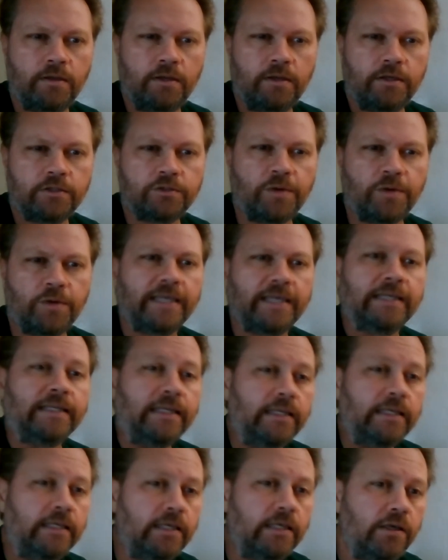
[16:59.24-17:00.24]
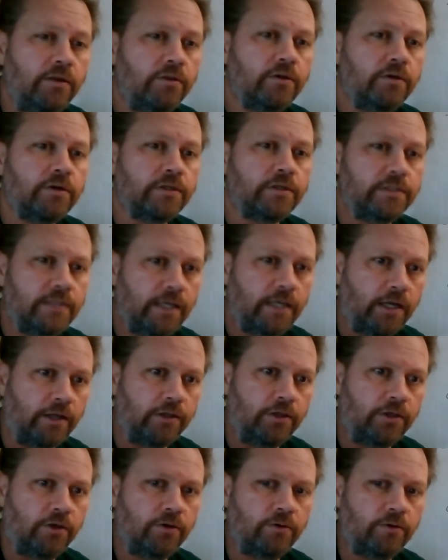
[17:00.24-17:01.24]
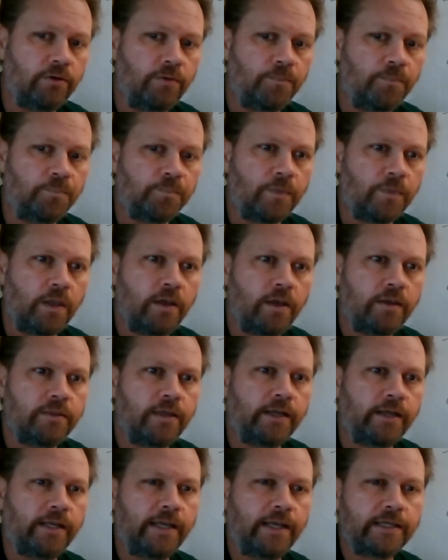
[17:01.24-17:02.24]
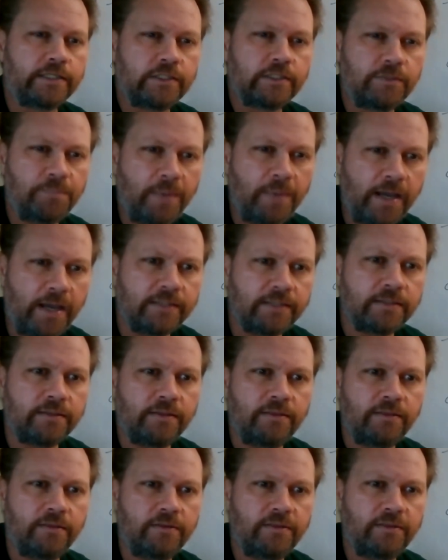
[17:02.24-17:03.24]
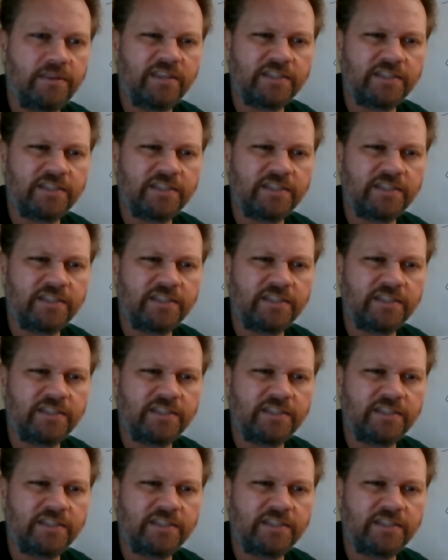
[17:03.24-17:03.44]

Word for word: So I could either tell you that I expect the